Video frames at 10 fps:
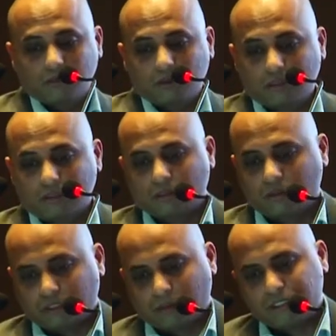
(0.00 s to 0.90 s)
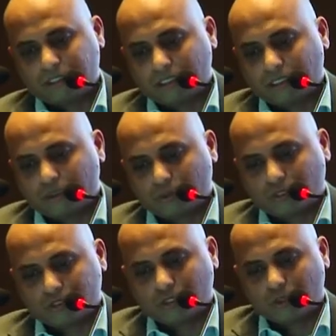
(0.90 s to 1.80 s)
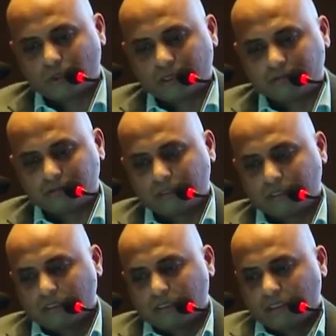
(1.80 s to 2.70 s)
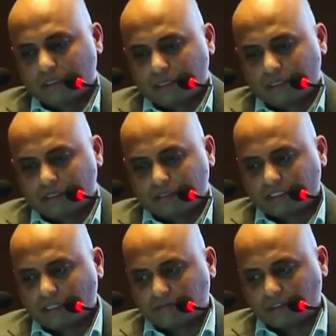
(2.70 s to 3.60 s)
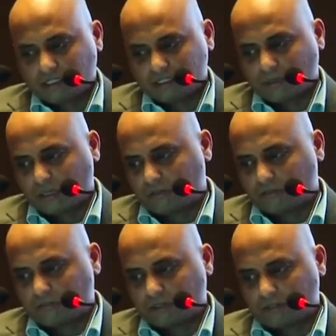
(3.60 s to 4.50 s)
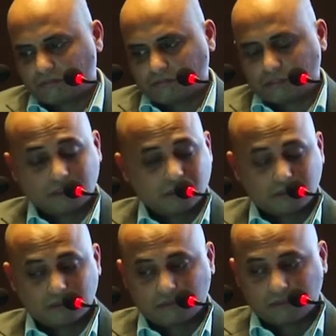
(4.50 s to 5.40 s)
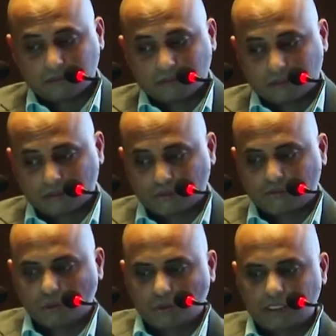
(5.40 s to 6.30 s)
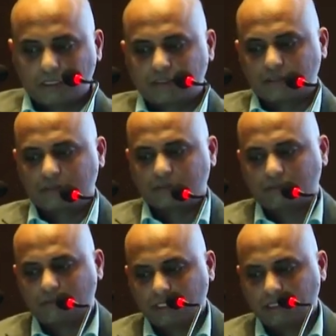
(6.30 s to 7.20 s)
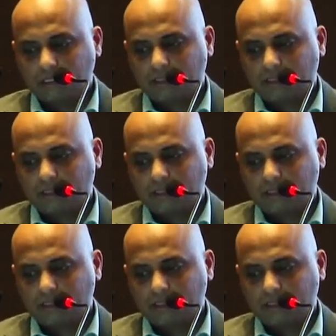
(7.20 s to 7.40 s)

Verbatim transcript: uh, got commissioned in 2012 and uh, thereafter in a span of uh, uh, around 4 years we